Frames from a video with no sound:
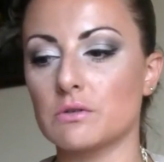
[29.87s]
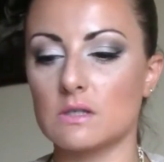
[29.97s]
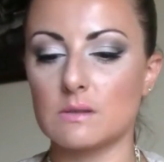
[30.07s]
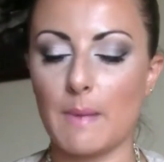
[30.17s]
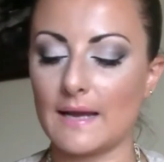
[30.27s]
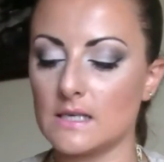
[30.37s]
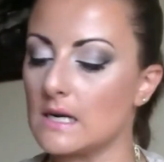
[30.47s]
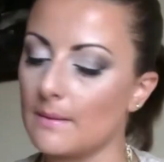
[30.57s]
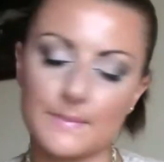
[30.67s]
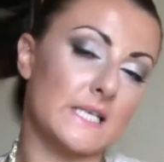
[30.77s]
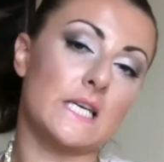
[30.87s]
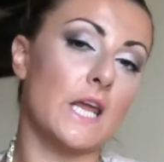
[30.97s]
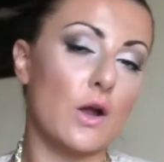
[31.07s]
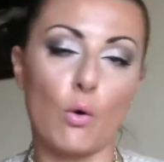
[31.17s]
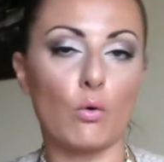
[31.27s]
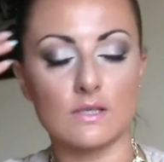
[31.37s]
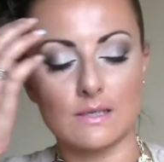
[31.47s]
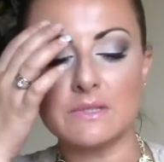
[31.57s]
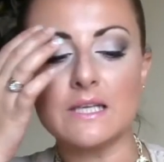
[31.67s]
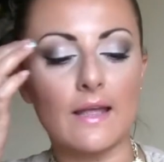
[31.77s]
spending money or
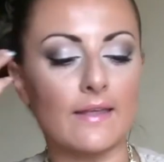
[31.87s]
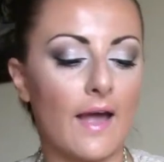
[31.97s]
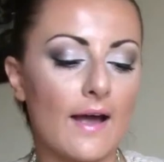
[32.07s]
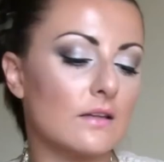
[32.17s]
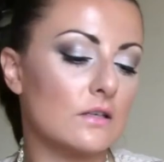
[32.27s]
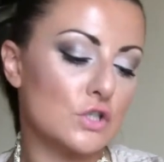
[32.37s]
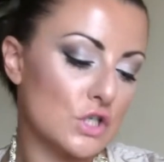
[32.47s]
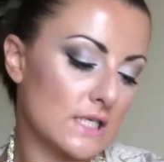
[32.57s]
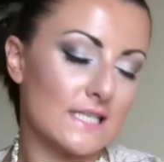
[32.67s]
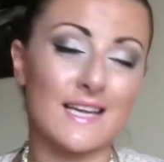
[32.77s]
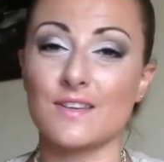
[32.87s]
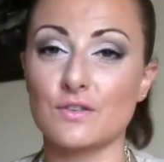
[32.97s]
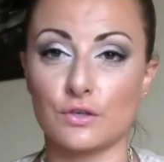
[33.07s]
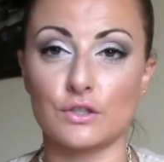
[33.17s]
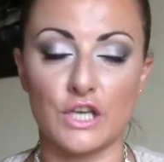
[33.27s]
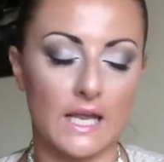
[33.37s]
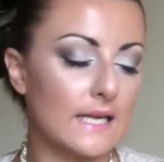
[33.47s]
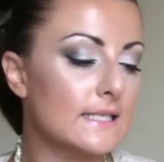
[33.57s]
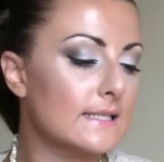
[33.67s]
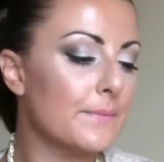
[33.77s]
something like that, just necessary
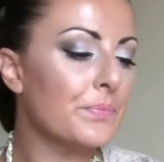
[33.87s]
things.